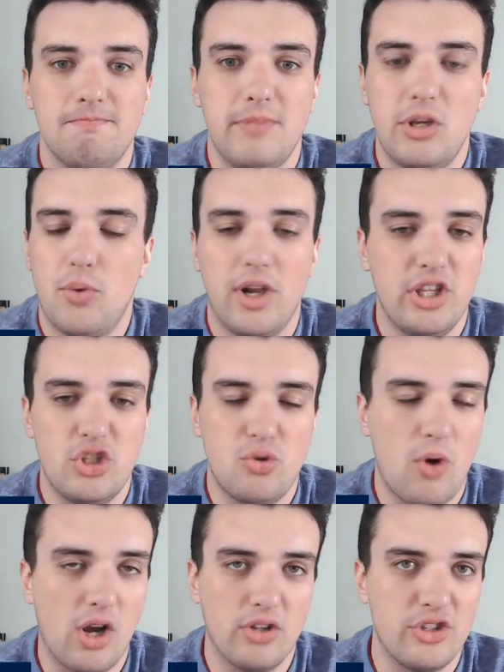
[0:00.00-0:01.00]
He really
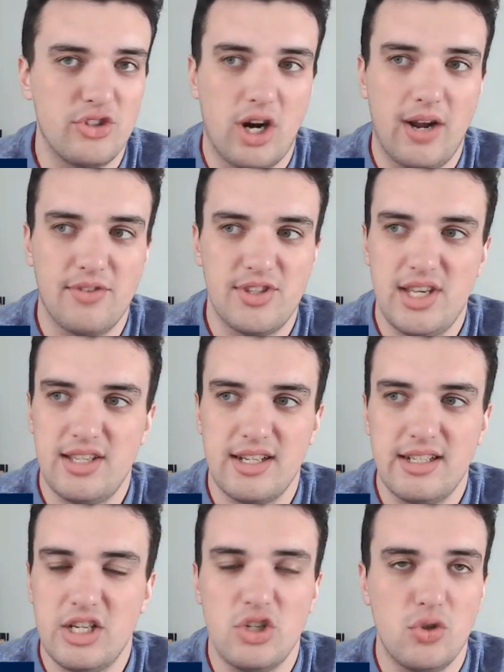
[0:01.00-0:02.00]
struggled to start off the season.
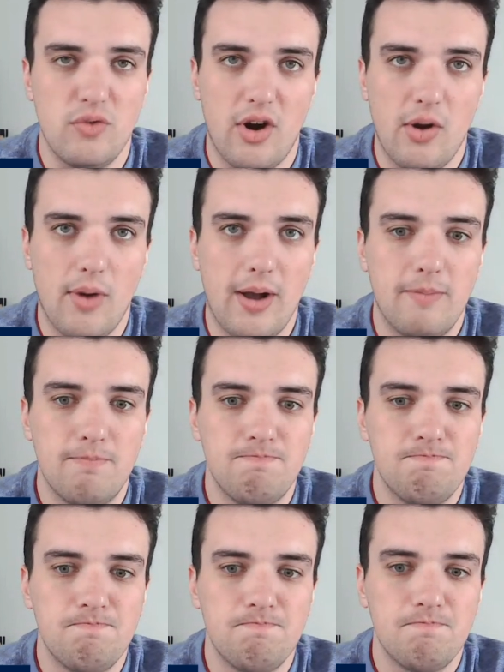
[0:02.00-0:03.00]
Didn't do very well.
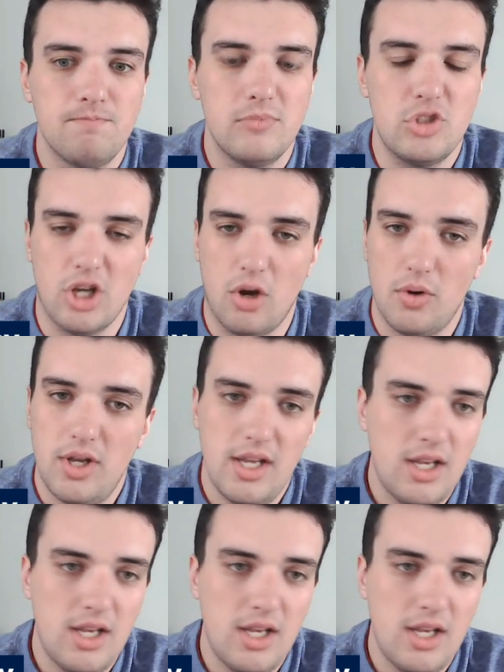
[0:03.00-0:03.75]
So